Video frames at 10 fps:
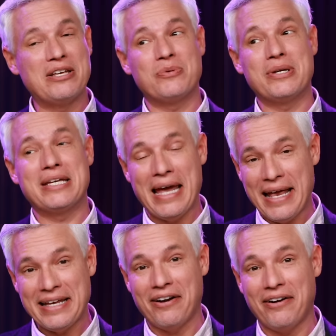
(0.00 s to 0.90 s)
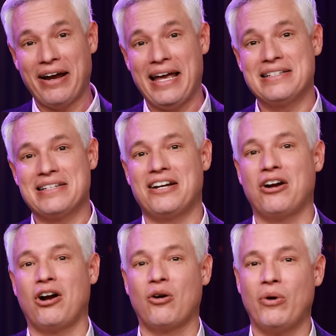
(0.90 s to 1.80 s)
we can get our hands on an
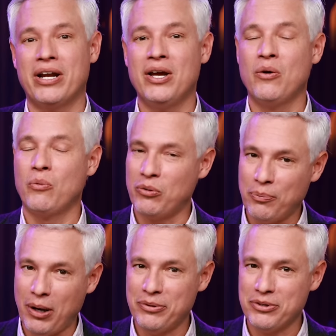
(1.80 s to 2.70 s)
R1, we will publish a